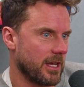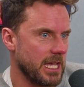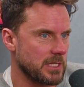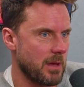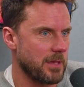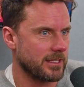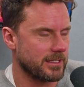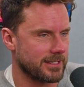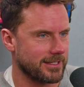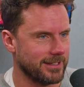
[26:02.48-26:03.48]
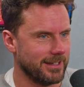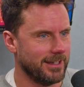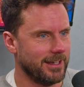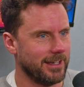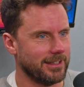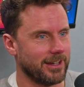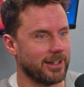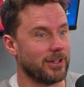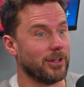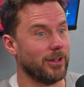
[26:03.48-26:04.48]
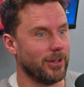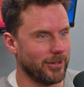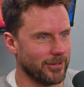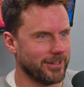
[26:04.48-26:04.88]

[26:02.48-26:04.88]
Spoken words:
here's my bits. And you're like, cool.